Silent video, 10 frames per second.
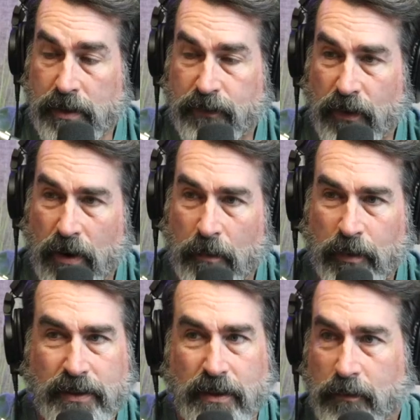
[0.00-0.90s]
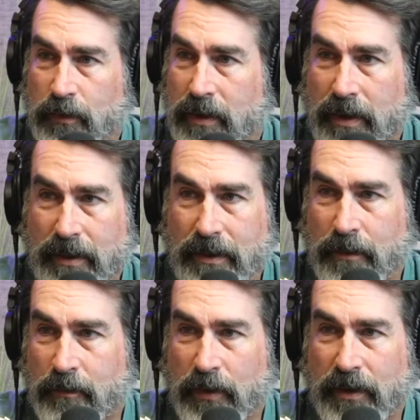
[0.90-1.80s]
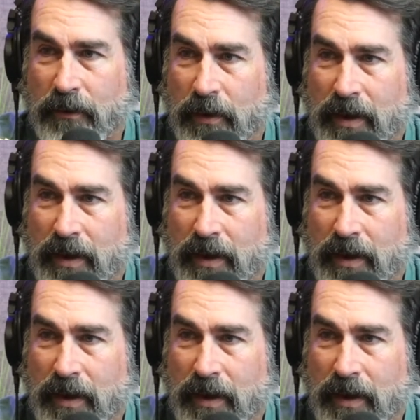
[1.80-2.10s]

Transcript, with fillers: fall, please don't breathe like you're breathing right